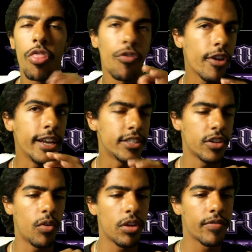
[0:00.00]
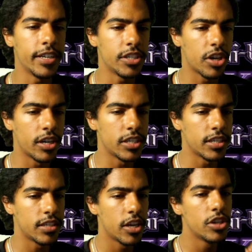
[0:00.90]
3 Solar
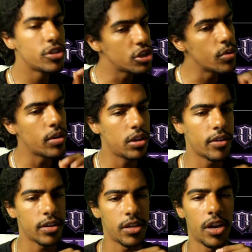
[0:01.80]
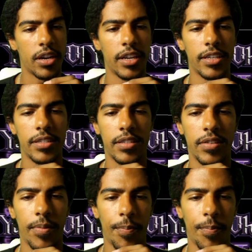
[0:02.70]
Recharges, 2 Allure Darkness,